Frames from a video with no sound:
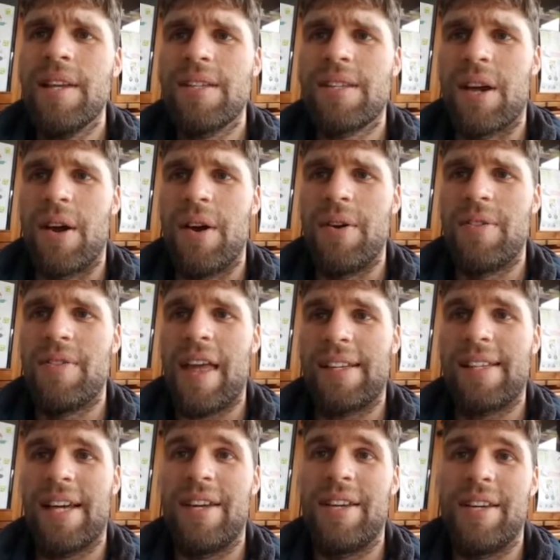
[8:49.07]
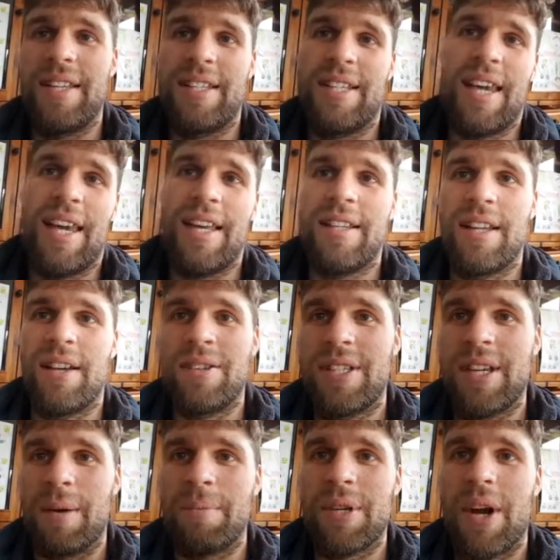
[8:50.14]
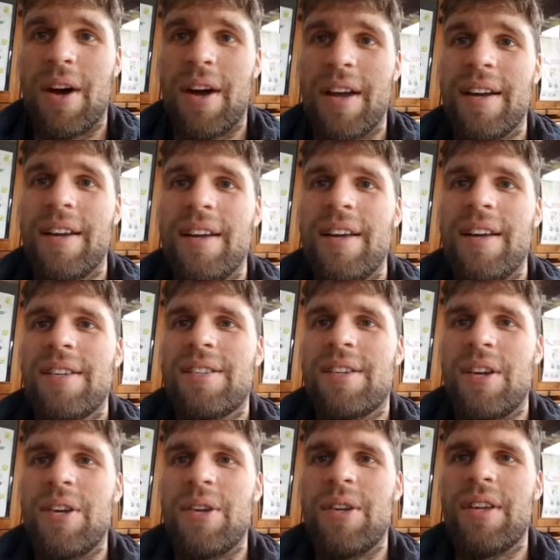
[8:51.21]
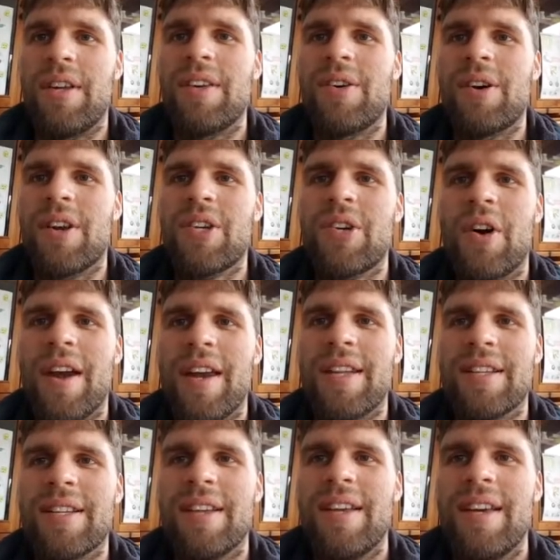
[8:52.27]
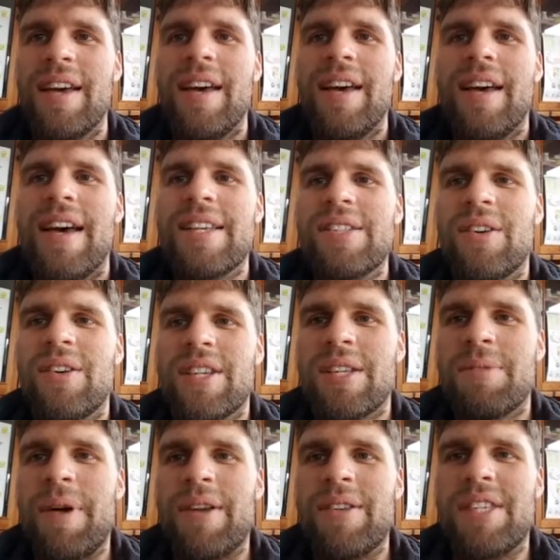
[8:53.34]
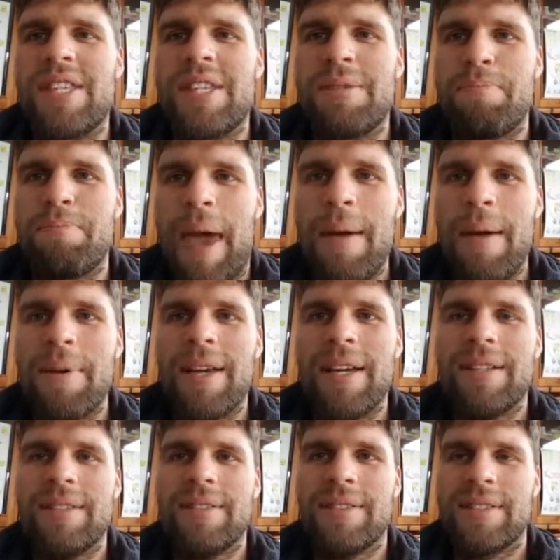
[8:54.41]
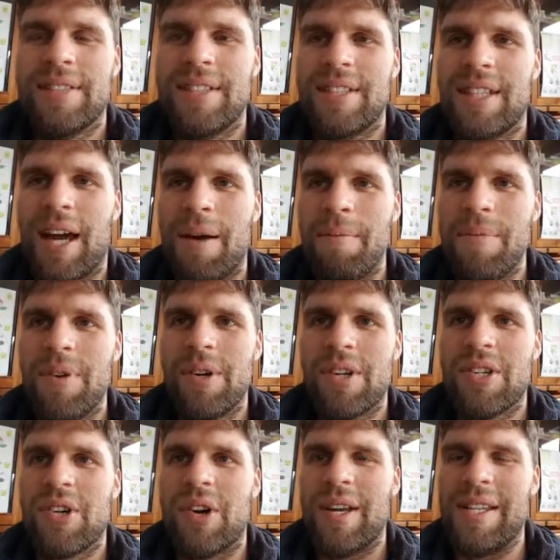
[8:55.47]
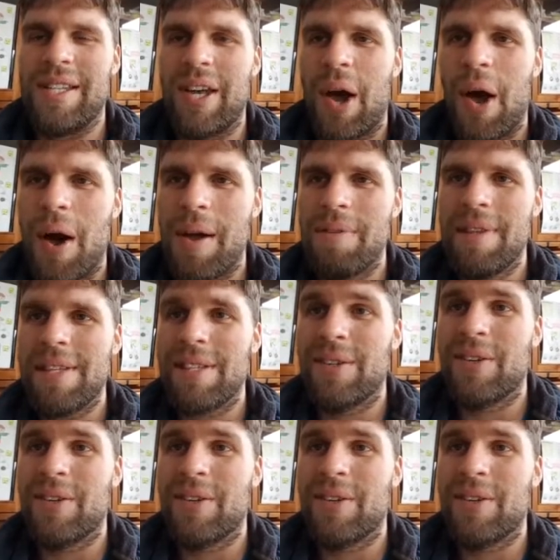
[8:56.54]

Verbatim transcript: so that's how you get those jumps higher. So you you gotta try and it's not just about spamming jump, you gotta try and time these